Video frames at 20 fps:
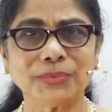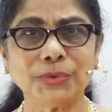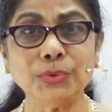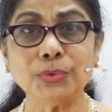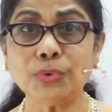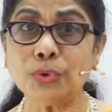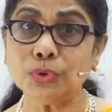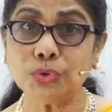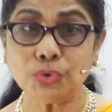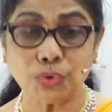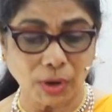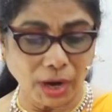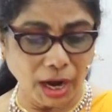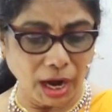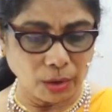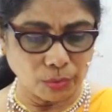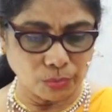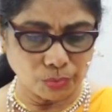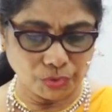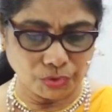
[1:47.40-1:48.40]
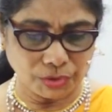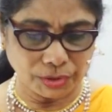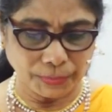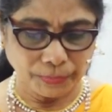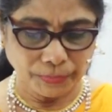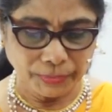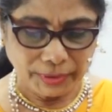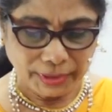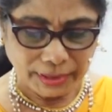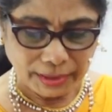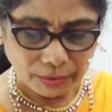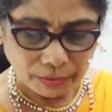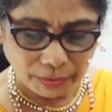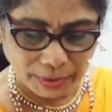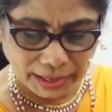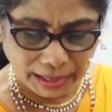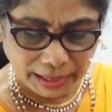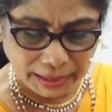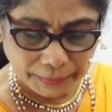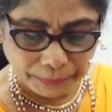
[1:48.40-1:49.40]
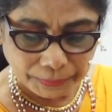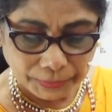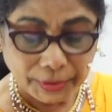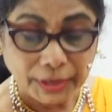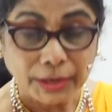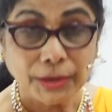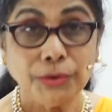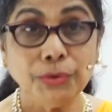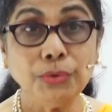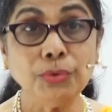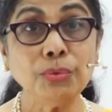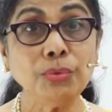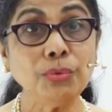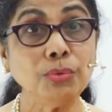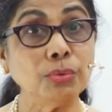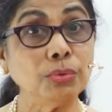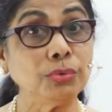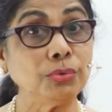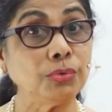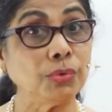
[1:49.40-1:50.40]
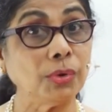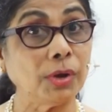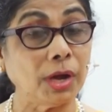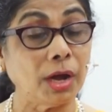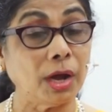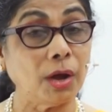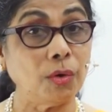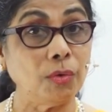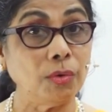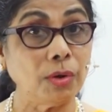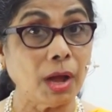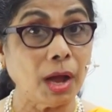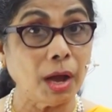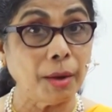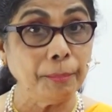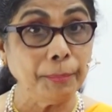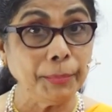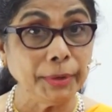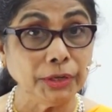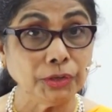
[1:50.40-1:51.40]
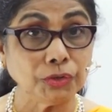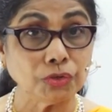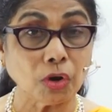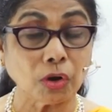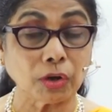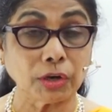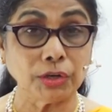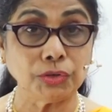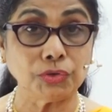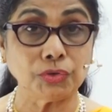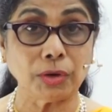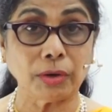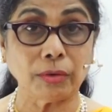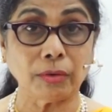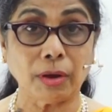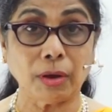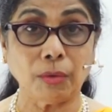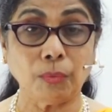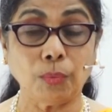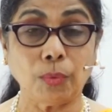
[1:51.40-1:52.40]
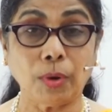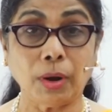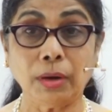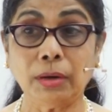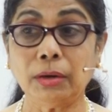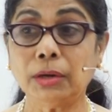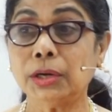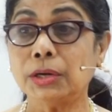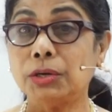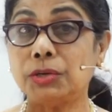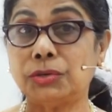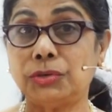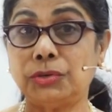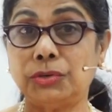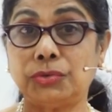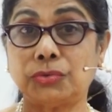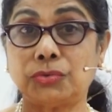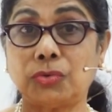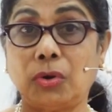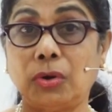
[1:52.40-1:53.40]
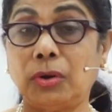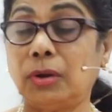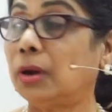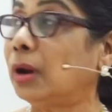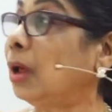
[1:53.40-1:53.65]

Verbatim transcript: You know to count. Okay. You know to count how many chocolates you have. One, she's got